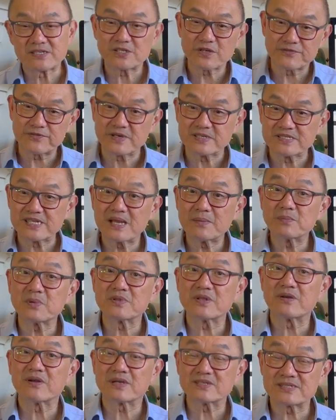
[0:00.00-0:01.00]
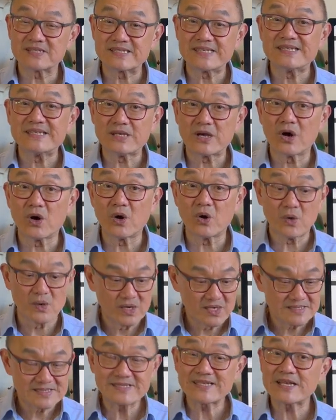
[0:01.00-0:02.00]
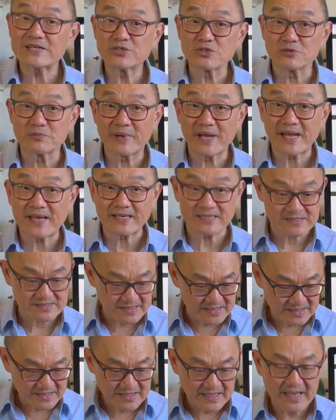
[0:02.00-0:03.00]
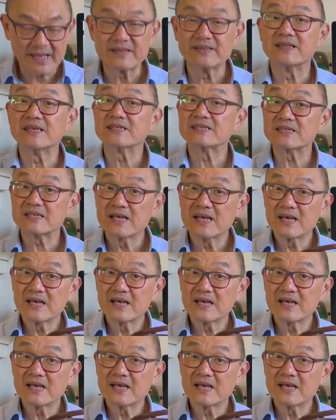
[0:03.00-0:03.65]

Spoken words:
So for example, there are CO satchel bags, and this